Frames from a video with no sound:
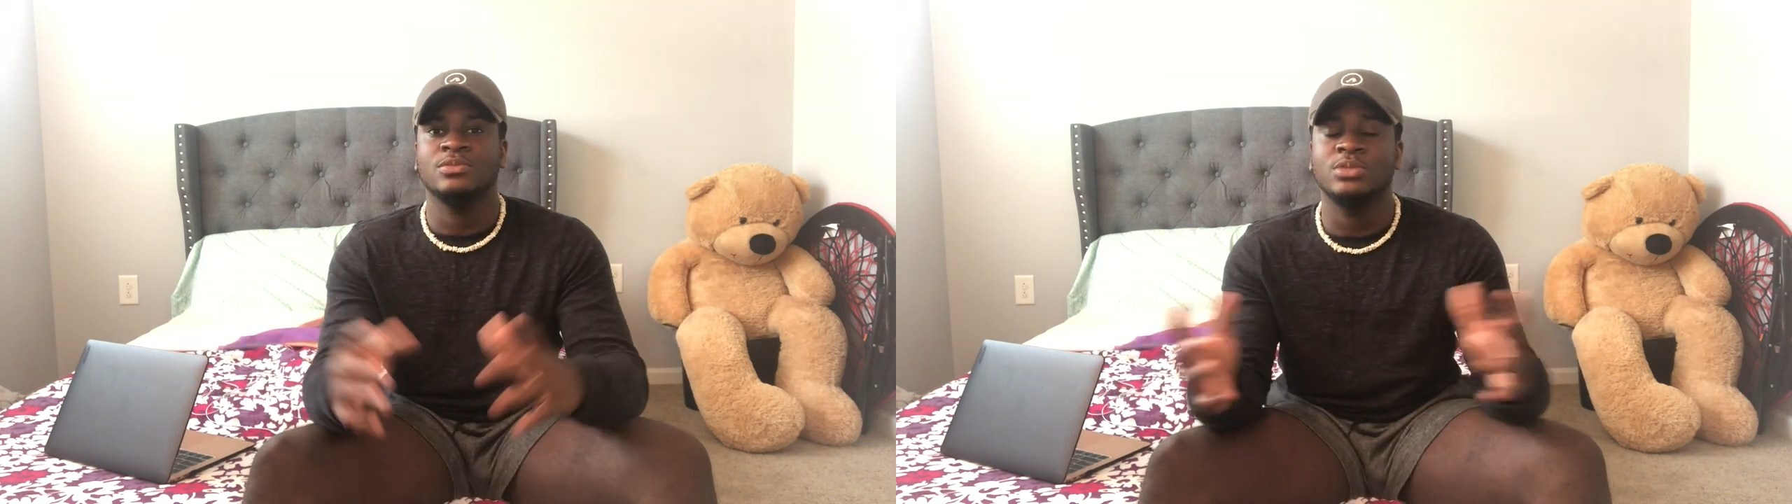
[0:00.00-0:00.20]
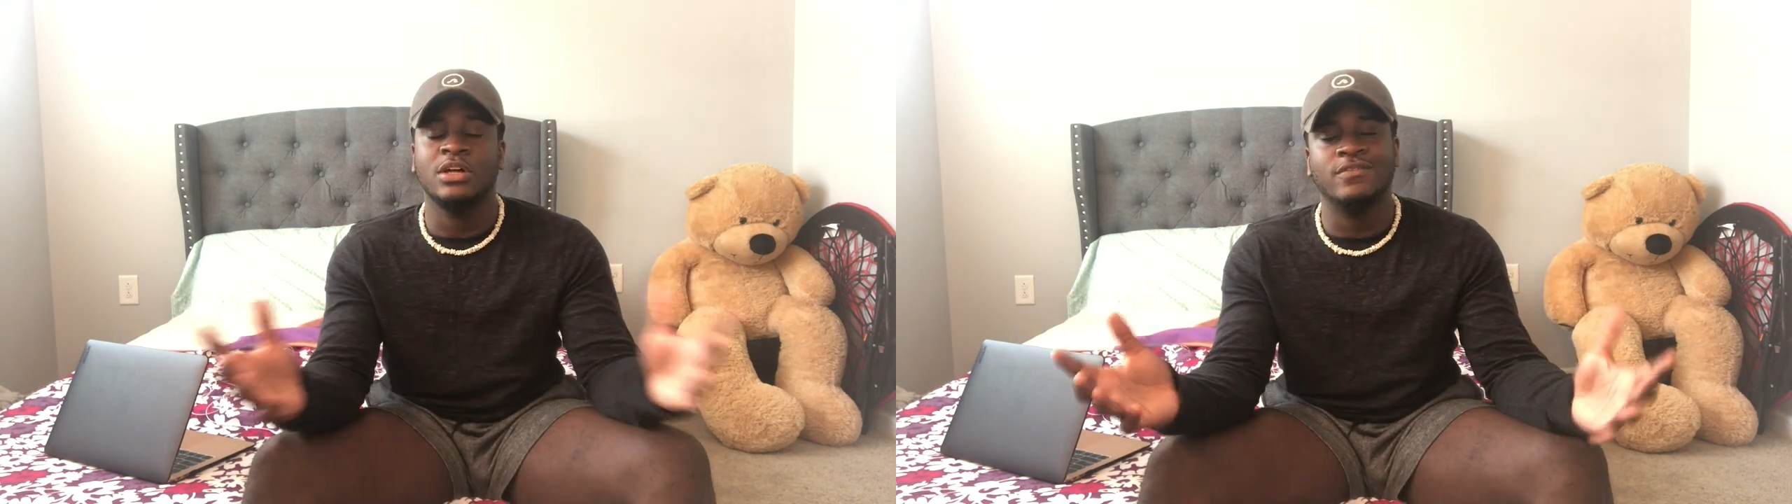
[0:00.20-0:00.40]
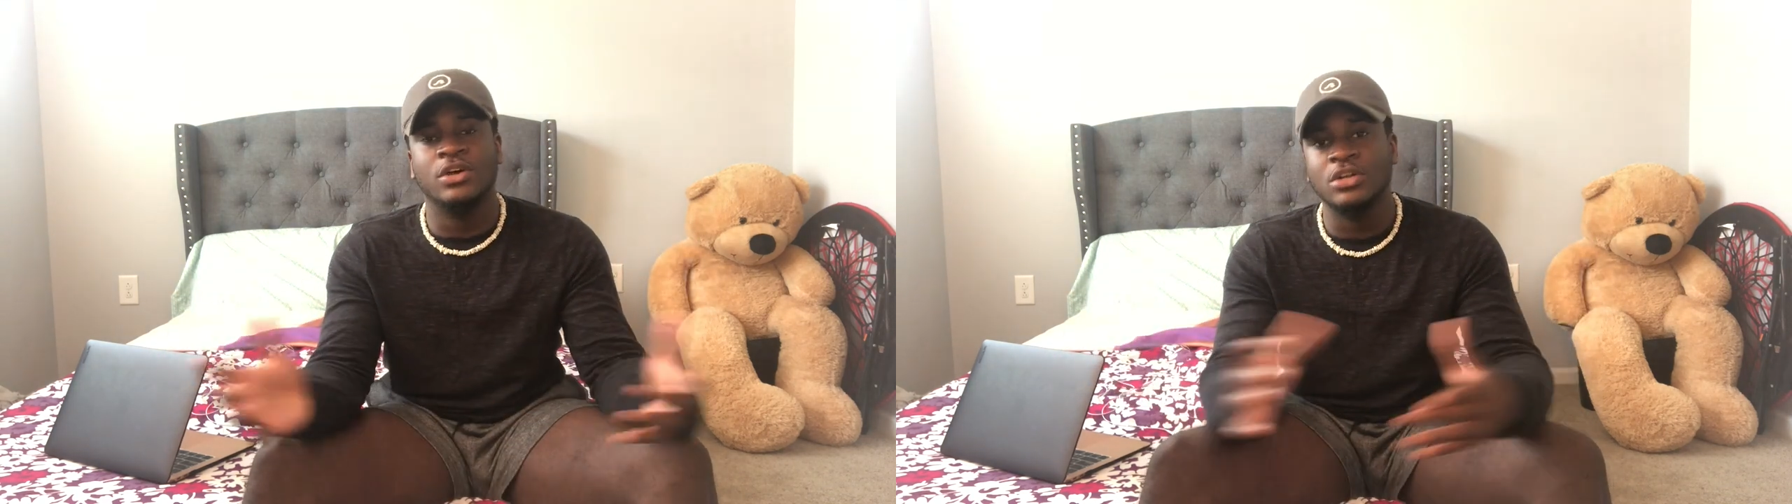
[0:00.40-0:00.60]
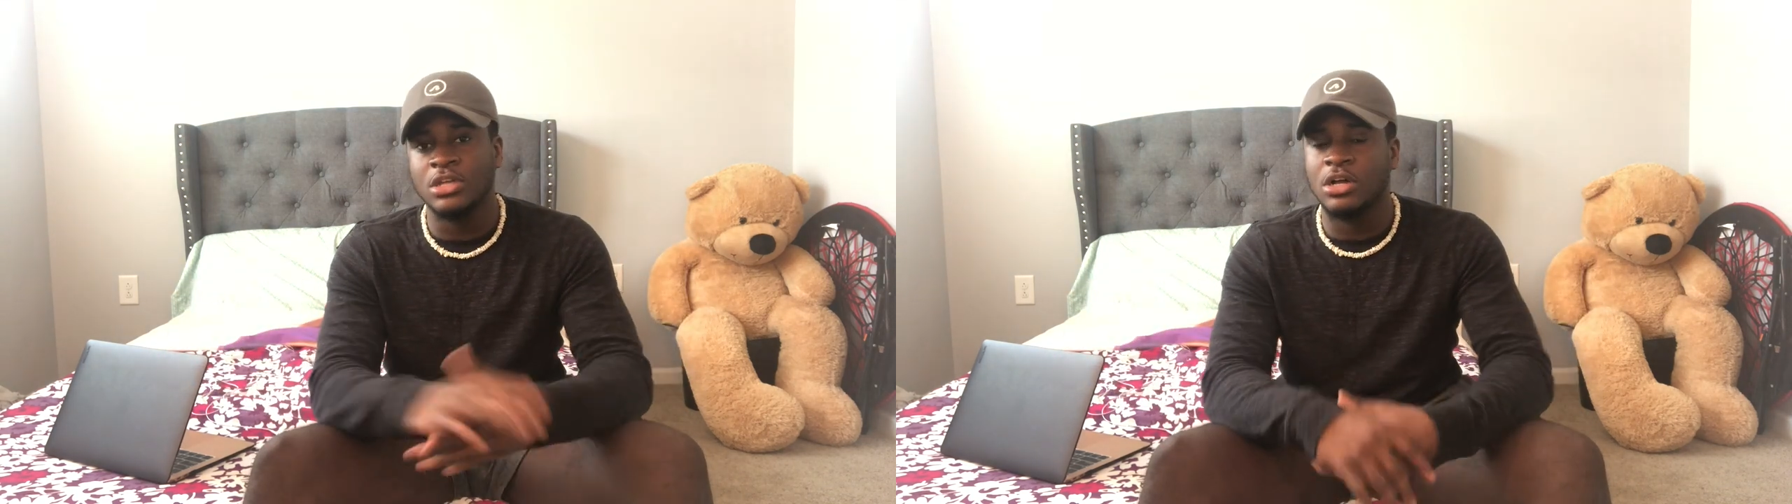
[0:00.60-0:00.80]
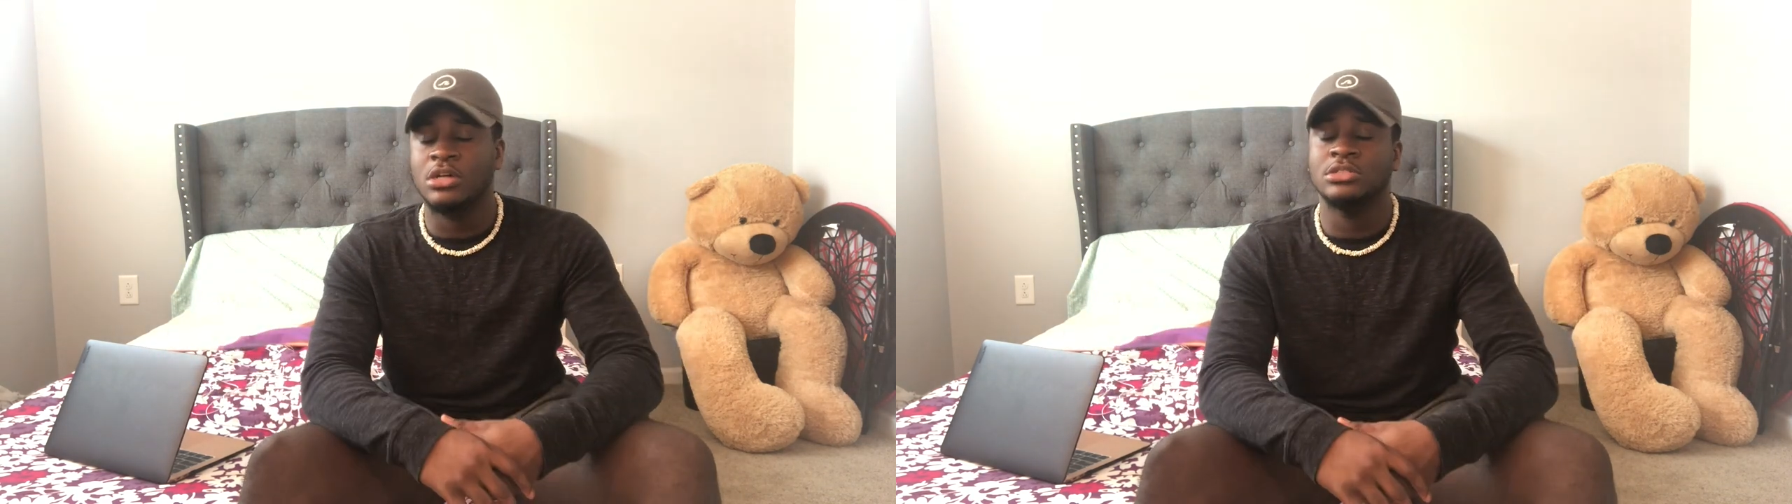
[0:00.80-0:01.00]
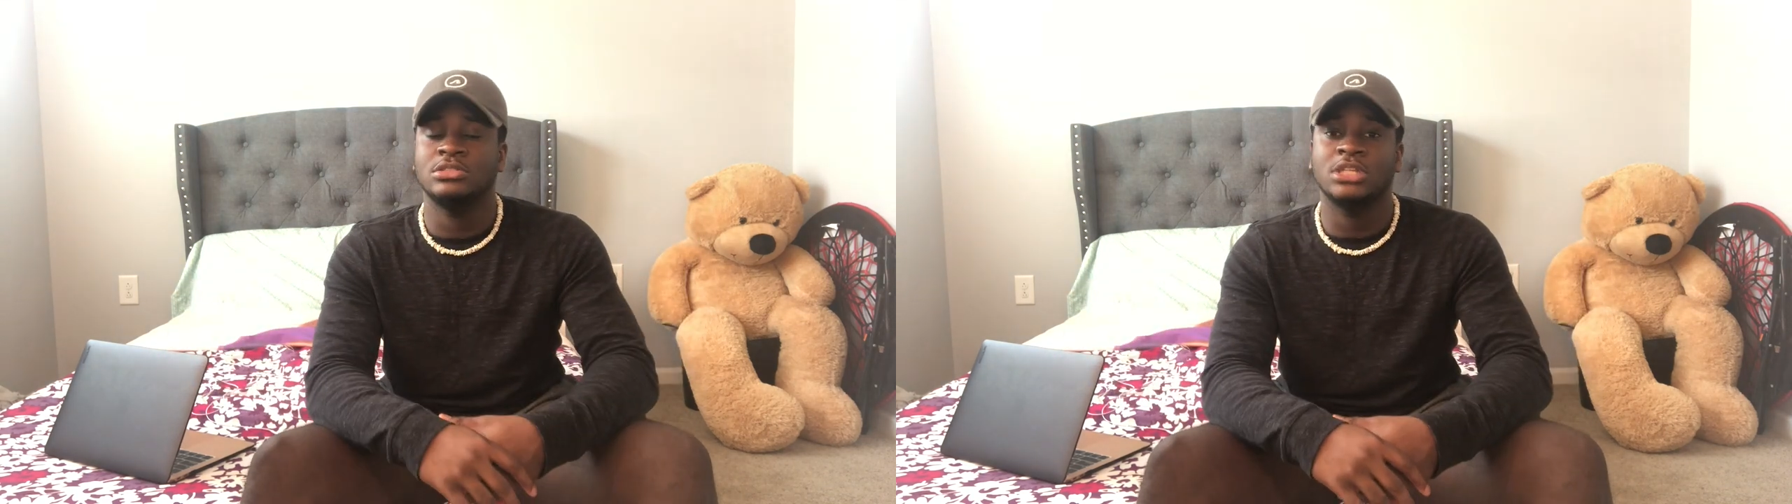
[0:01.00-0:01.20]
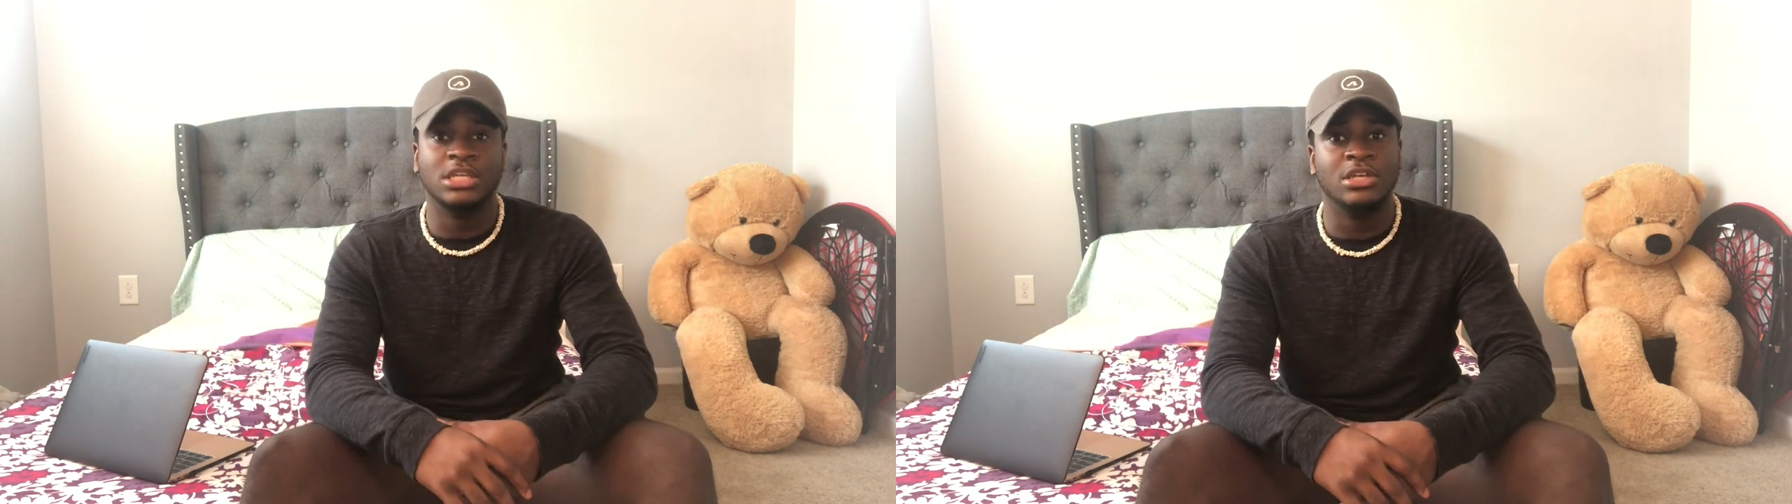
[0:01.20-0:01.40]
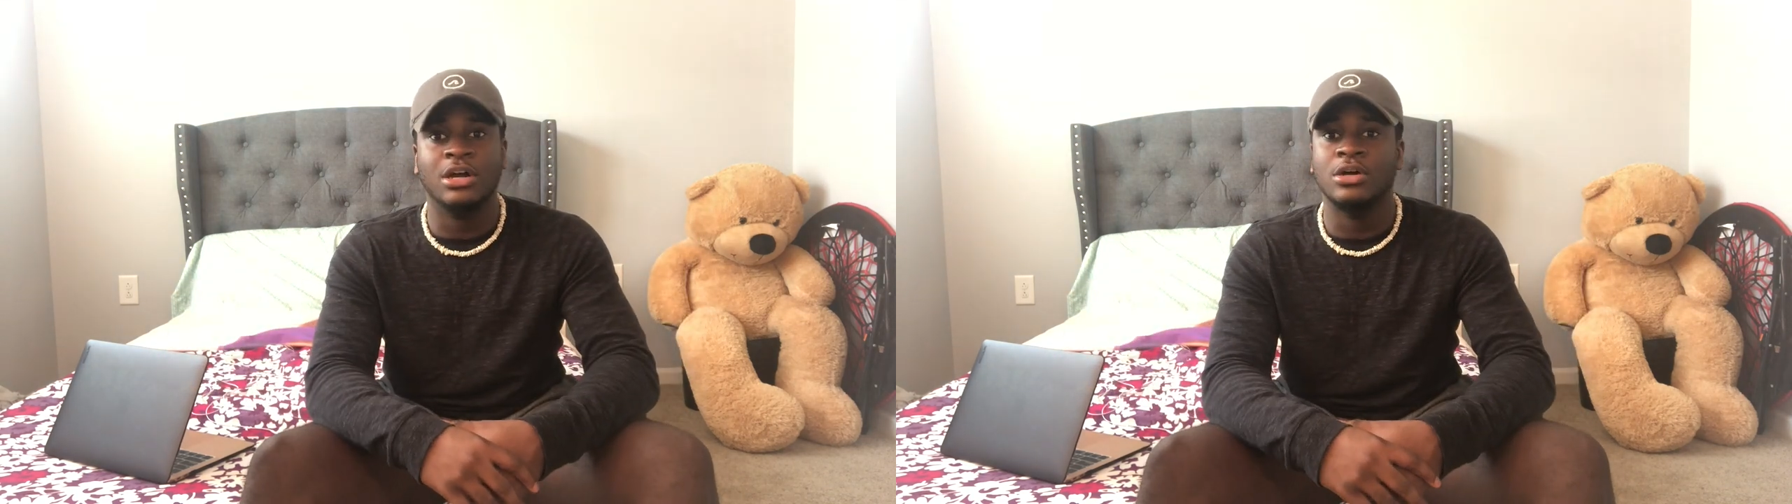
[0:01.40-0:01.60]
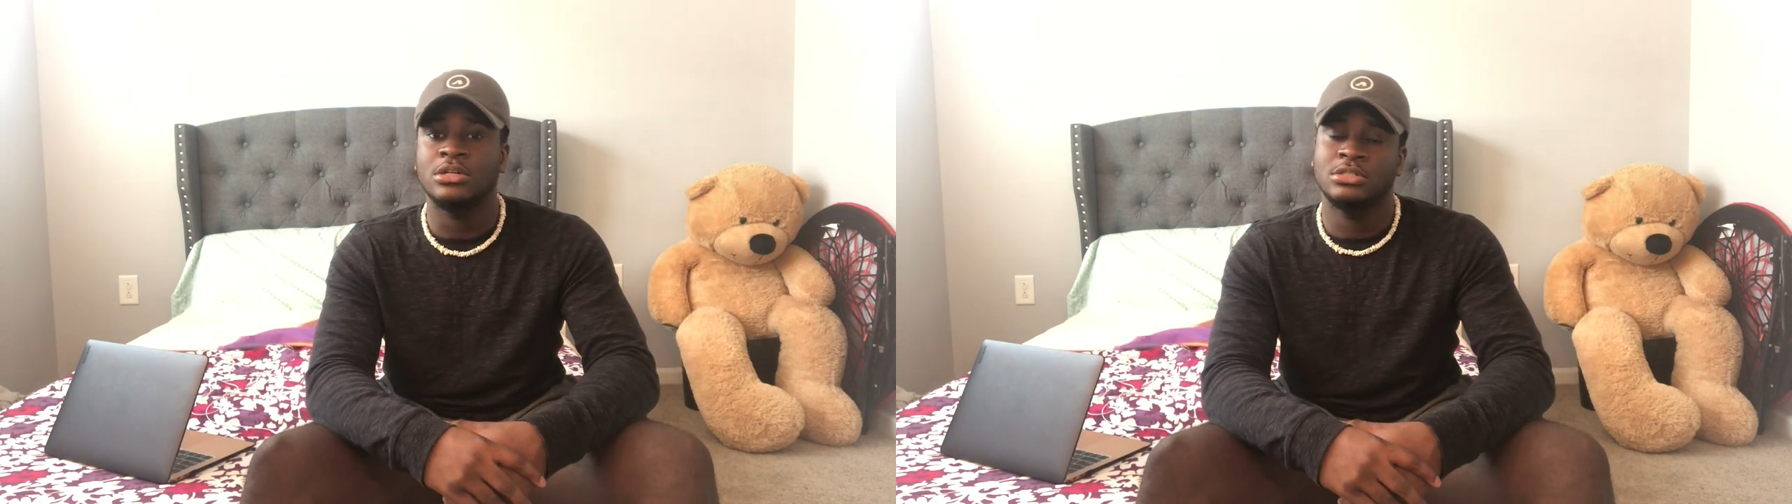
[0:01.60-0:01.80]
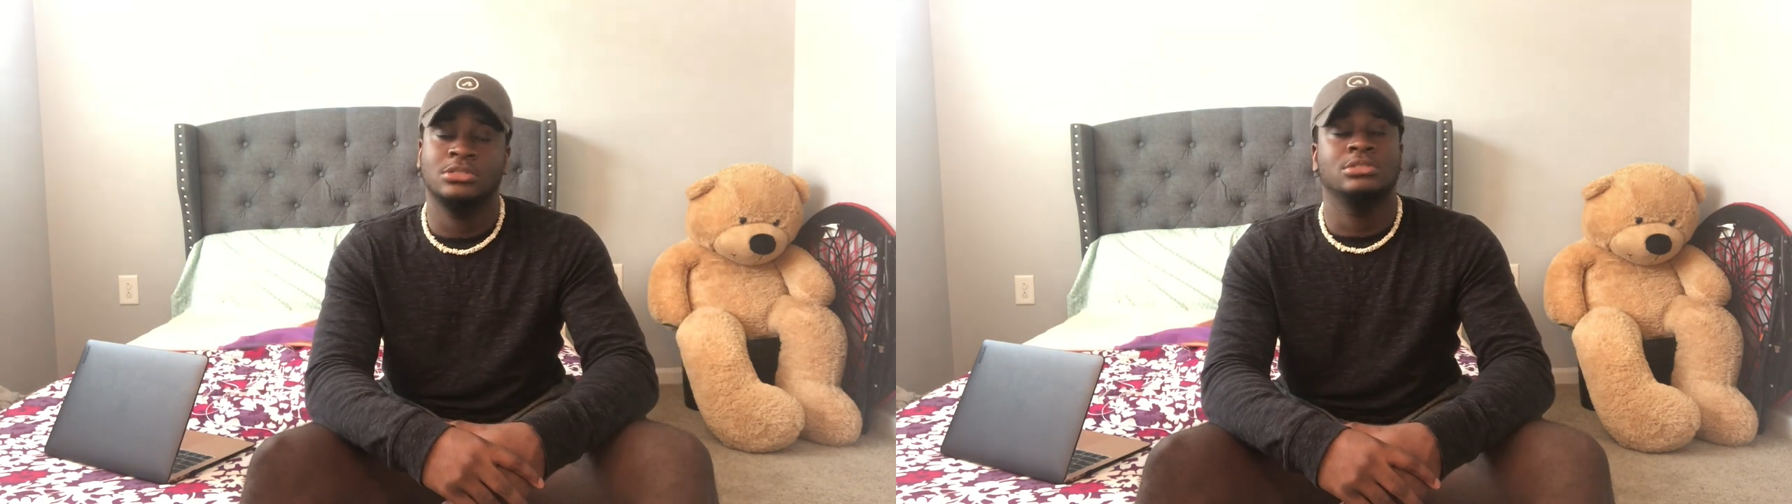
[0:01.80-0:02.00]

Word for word: We love all y'all. Thank y'all.